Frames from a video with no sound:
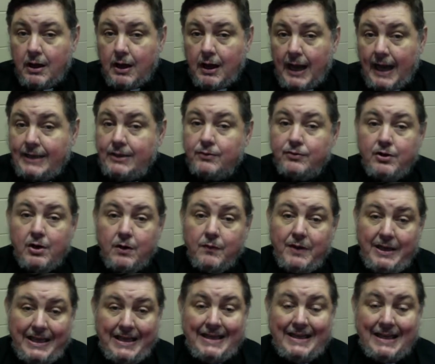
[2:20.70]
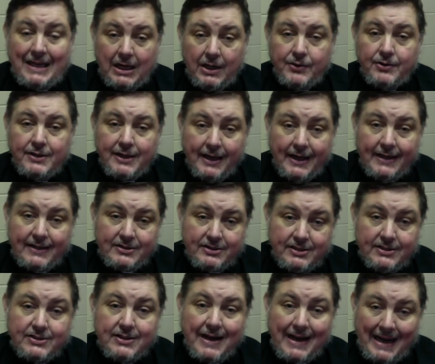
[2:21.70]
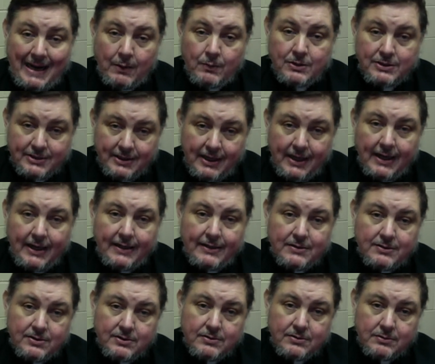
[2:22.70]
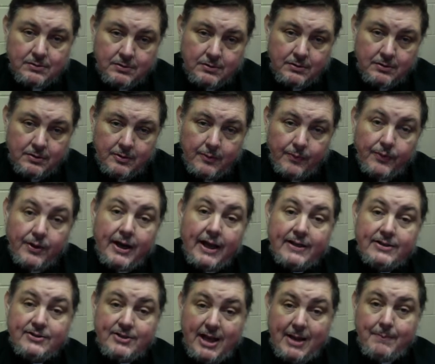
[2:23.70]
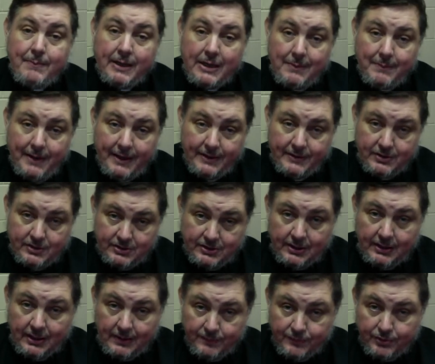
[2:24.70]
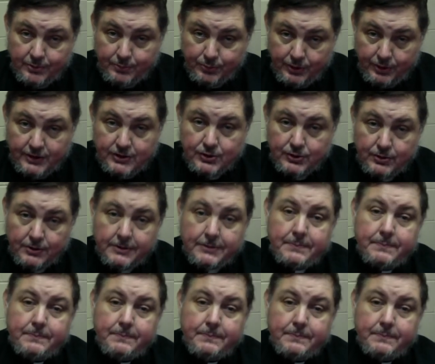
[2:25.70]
I don't know of any other diocese our size that has that many men studying for the priesthood.